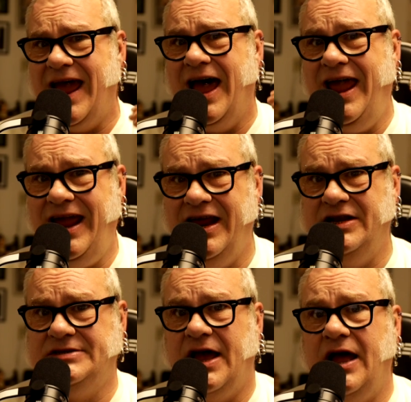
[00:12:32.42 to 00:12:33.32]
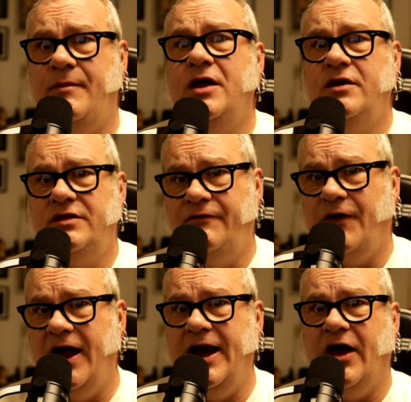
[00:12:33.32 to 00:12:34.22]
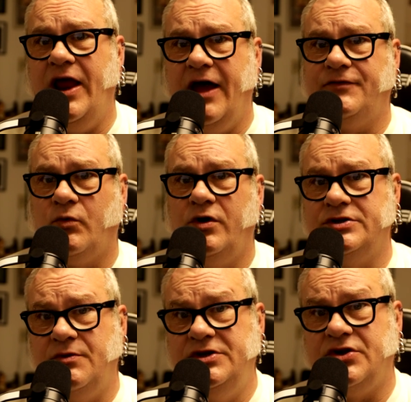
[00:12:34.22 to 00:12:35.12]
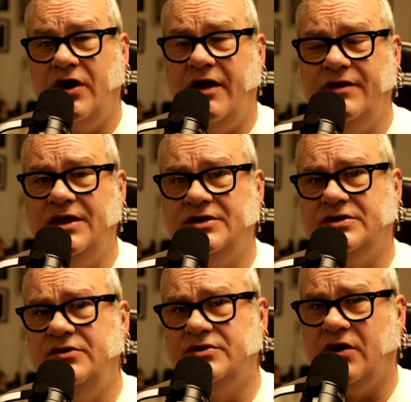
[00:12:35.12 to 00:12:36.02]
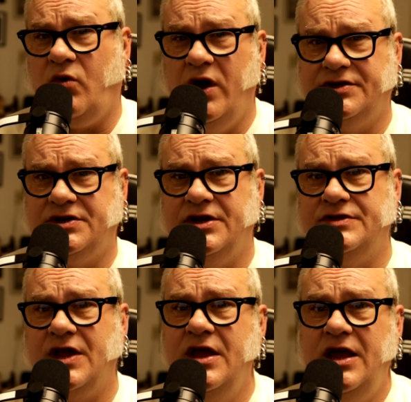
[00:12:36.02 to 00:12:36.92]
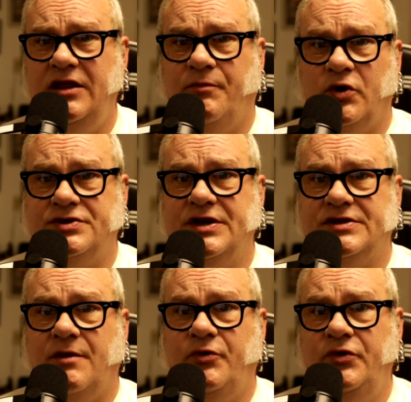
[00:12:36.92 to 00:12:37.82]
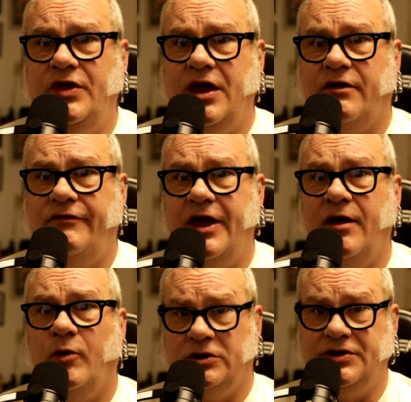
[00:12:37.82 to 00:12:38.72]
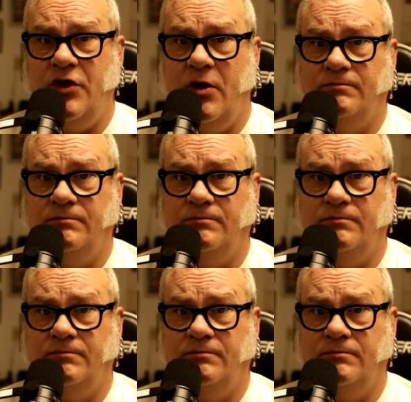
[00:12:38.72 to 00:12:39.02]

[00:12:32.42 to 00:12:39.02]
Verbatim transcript: ahead of time than find out afterwards when you start having issues or questions and the person is completely unavailable to you.